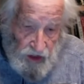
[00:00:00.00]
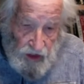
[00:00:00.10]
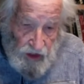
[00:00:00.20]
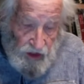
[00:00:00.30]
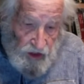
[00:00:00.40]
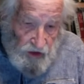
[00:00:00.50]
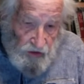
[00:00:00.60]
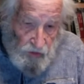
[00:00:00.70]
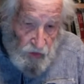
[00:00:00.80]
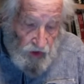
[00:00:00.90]
in
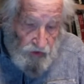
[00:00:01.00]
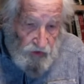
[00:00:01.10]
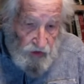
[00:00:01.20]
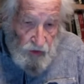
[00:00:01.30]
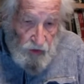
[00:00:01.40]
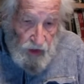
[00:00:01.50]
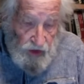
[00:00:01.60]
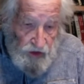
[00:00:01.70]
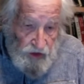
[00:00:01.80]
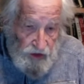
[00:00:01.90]
one of two
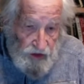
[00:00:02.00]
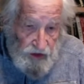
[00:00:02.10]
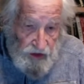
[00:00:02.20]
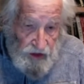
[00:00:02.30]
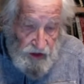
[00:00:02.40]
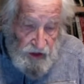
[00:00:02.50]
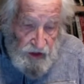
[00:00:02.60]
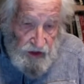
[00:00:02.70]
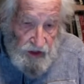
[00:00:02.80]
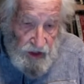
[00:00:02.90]
ways
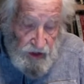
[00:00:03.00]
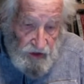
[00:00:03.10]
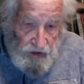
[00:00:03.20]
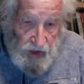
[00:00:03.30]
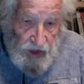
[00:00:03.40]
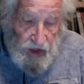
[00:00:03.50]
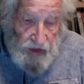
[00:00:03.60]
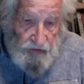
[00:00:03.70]
either by